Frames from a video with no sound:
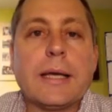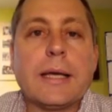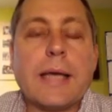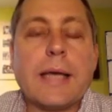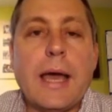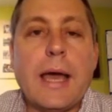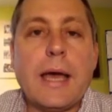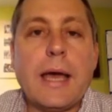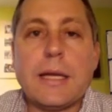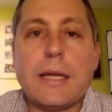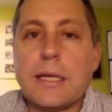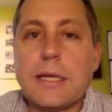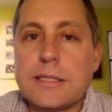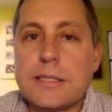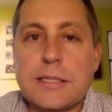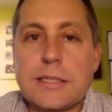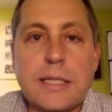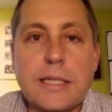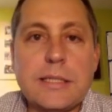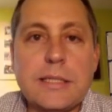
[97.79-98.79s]
can
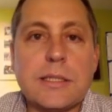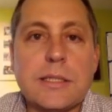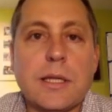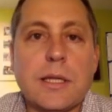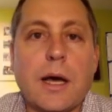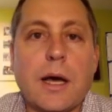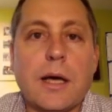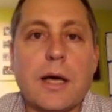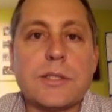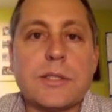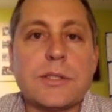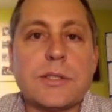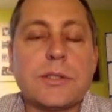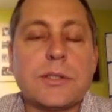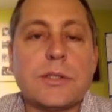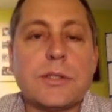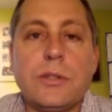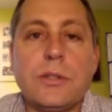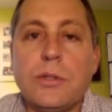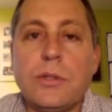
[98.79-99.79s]
assist us
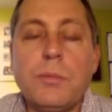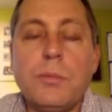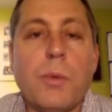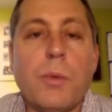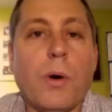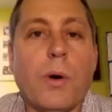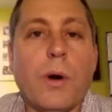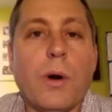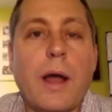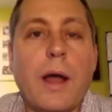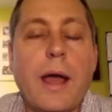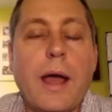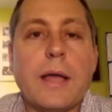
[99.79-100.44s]
to do more